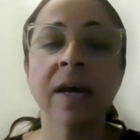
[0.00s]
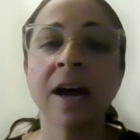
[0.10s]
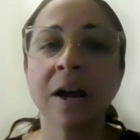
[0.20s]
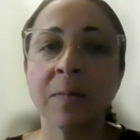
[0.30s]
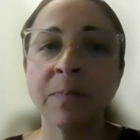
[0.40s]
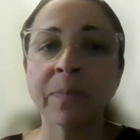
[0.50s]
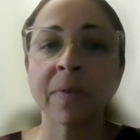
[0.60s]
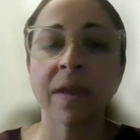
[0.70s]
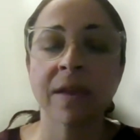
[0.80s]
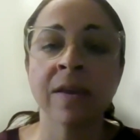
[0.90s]

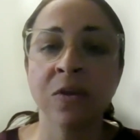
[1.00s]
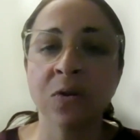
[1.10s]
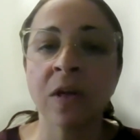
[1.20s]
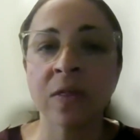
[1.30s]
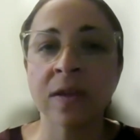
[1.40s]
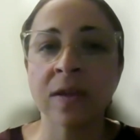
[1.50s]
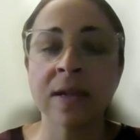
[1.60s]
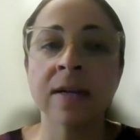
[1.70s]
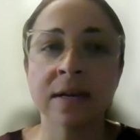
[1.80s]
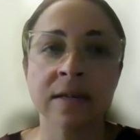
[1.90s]
That the
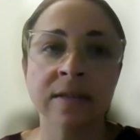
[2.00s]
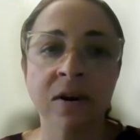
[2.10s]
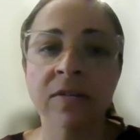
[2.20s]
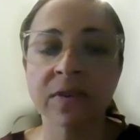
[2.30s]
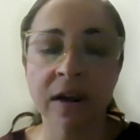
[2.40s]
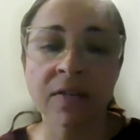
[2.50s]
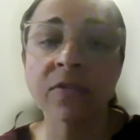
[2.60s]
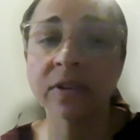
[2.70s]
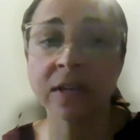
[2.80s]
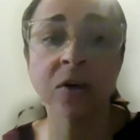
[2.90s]
data is kind of
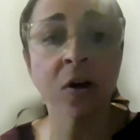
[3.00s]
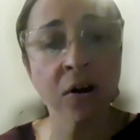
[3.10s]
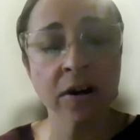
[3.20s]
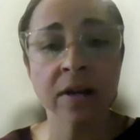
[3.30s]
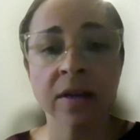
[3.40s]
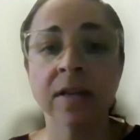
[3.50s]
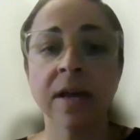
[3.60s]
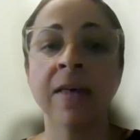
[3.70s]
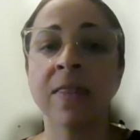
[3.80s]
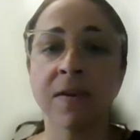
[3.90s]
carefully guarded,
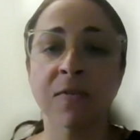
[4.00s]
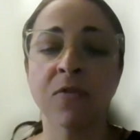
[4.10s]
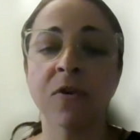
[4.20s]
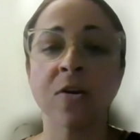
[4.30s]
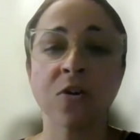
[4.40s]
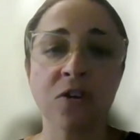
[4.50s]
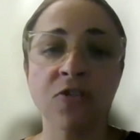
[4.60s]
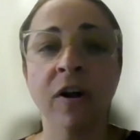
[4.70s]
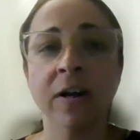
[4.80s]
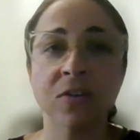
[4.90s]
and therefore actually
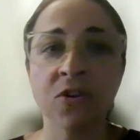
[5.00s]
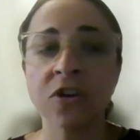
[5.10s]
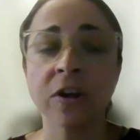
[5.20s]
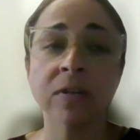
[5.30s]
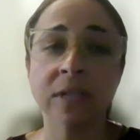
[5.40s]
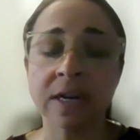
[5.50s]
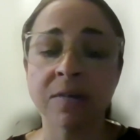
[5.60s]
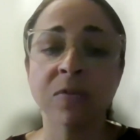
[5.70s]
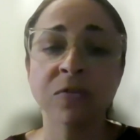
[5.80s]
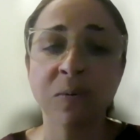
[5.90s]
trying to share data
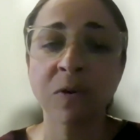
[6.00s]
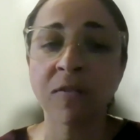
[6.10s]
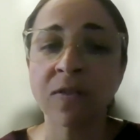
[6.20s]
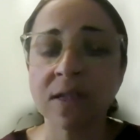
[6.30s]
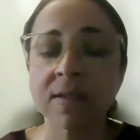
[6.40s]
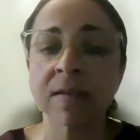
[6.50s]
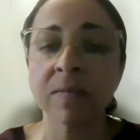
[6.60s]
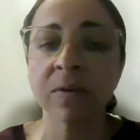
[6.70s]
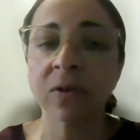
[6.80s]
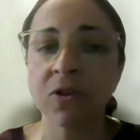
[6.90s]
between provinces can
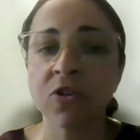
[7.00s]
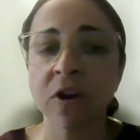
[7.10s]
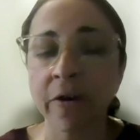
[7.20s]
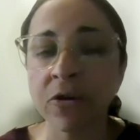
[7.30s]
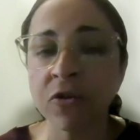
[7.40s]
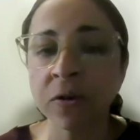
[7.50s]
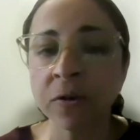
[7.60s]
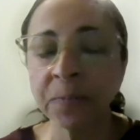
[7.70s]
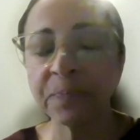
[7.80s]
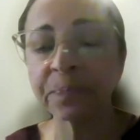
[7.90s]
be really
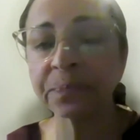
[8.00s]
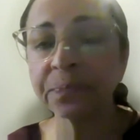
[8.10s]
challenging.